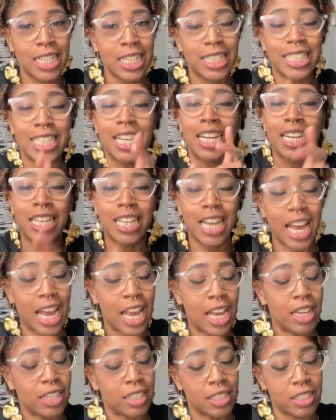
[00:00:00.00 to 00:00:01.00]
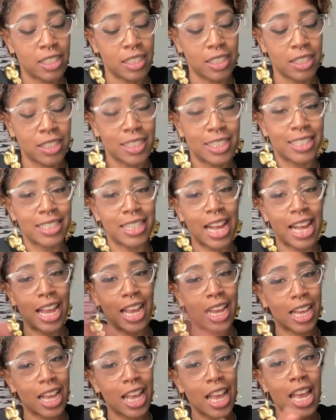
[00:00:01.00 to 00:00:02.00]
See, again, it's
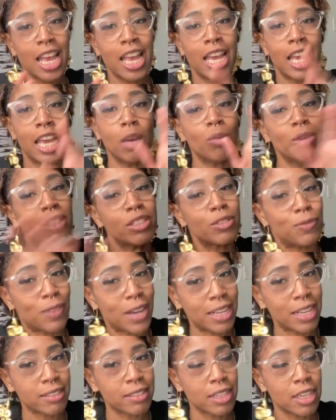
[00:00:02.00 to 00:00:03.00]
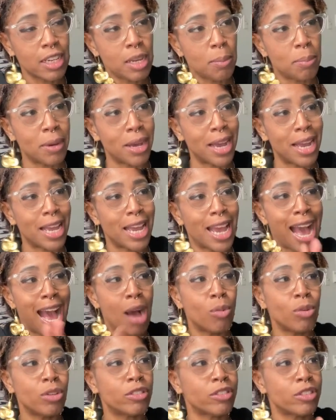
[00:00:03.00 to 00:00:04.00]
like, it was fuzzy, but
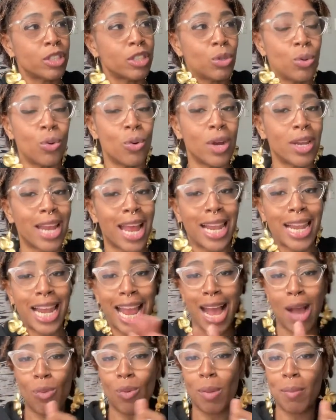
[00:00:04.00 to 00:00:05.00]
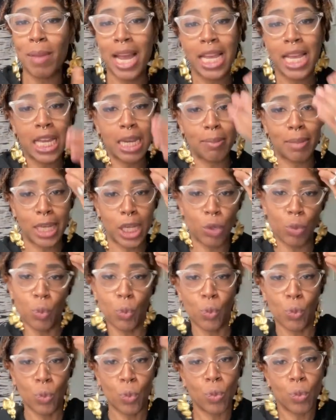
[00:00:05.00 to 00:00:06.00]
I was still on that, like, I want my hair to be,
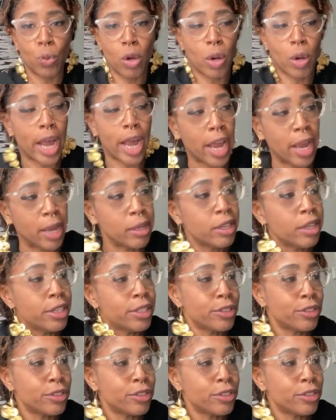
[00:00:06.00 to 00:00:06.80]
okay?